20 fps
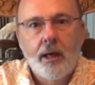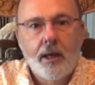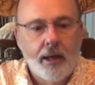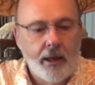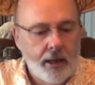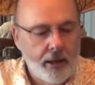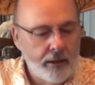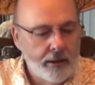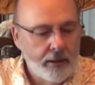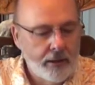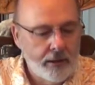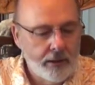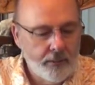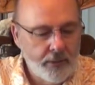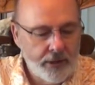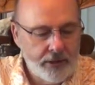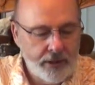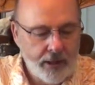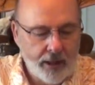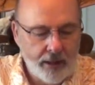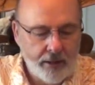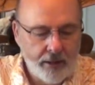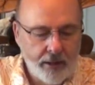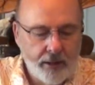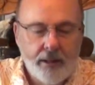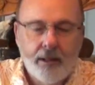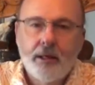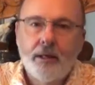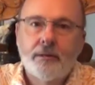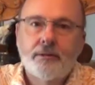And let me tell you,
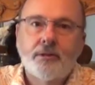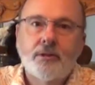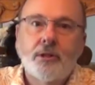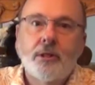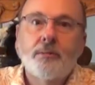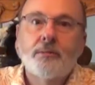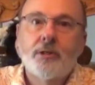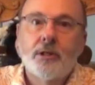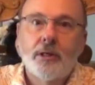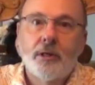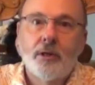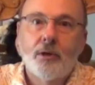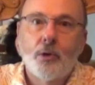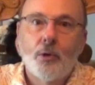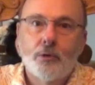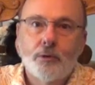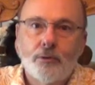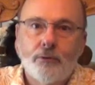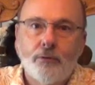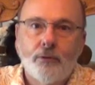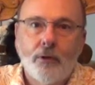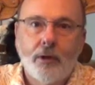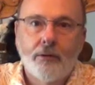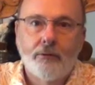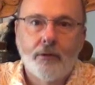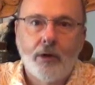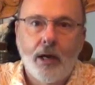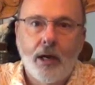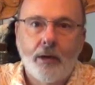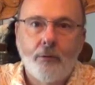it seems like it goes
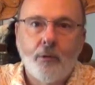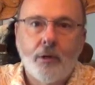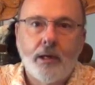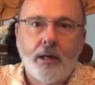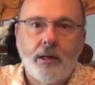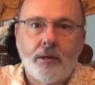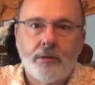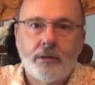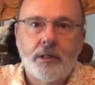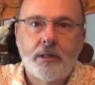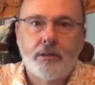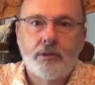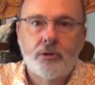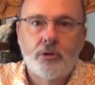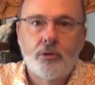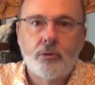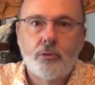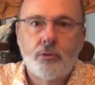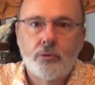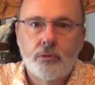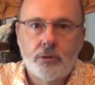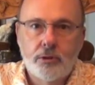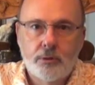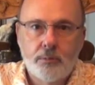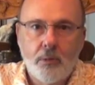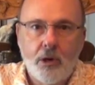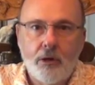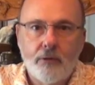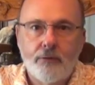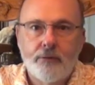forever. I went out and did 2
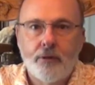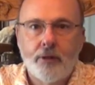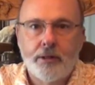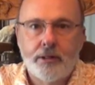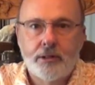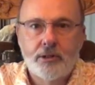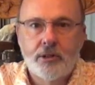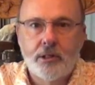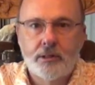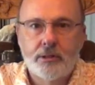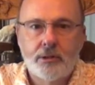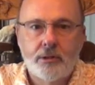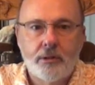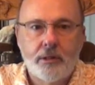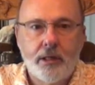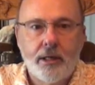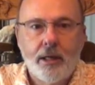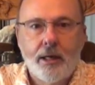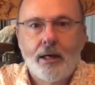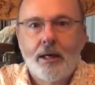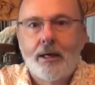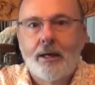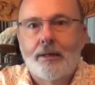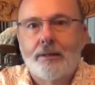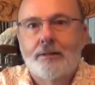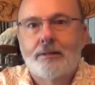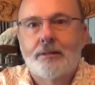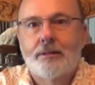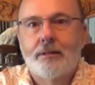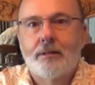small flights yesterday.
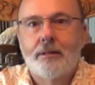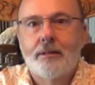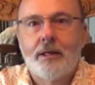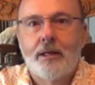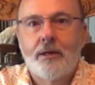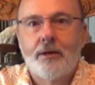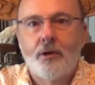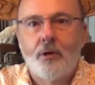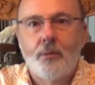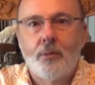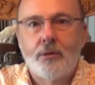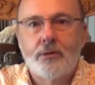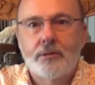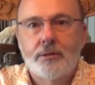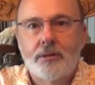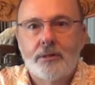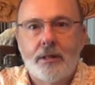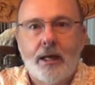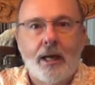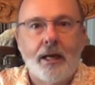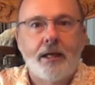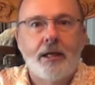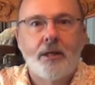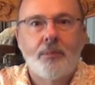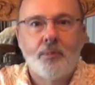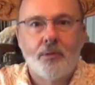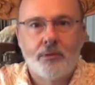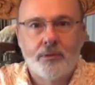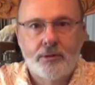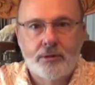I still had almost
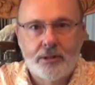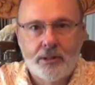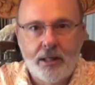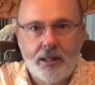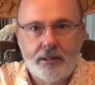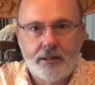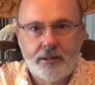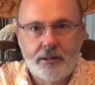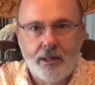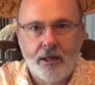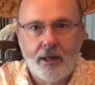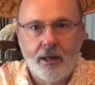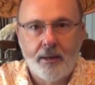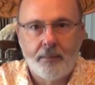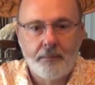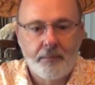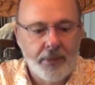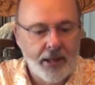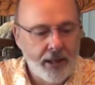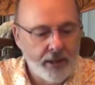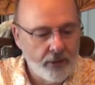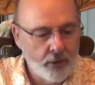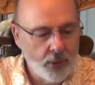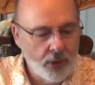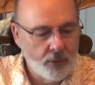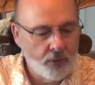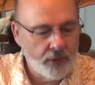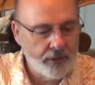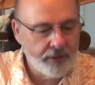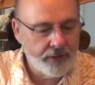90%
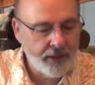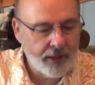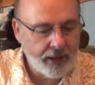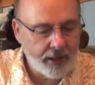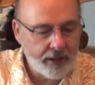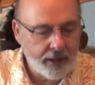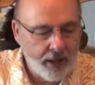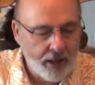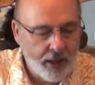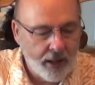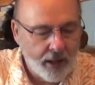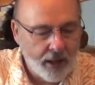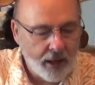battery with that.